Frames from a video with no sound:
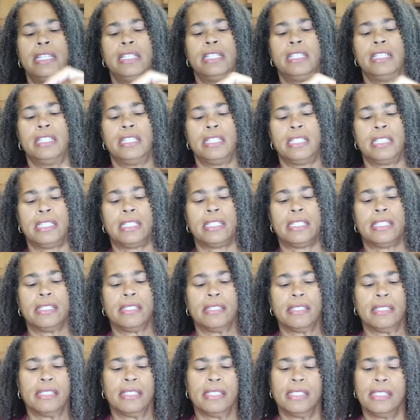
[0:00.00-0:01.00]
It is
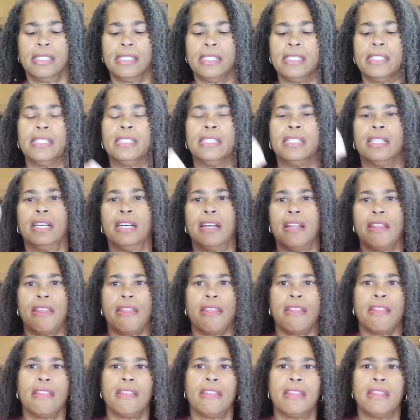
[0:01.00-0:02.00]
a
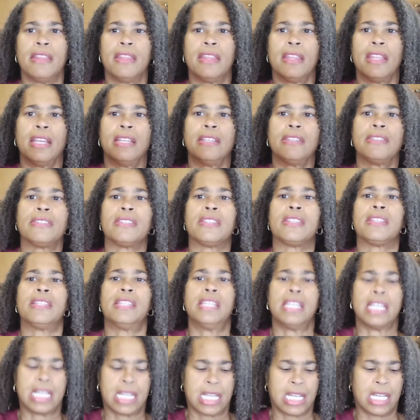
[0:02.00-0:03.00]
nice
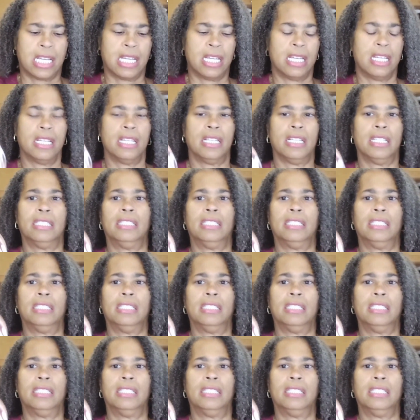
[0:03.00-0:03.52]
thick,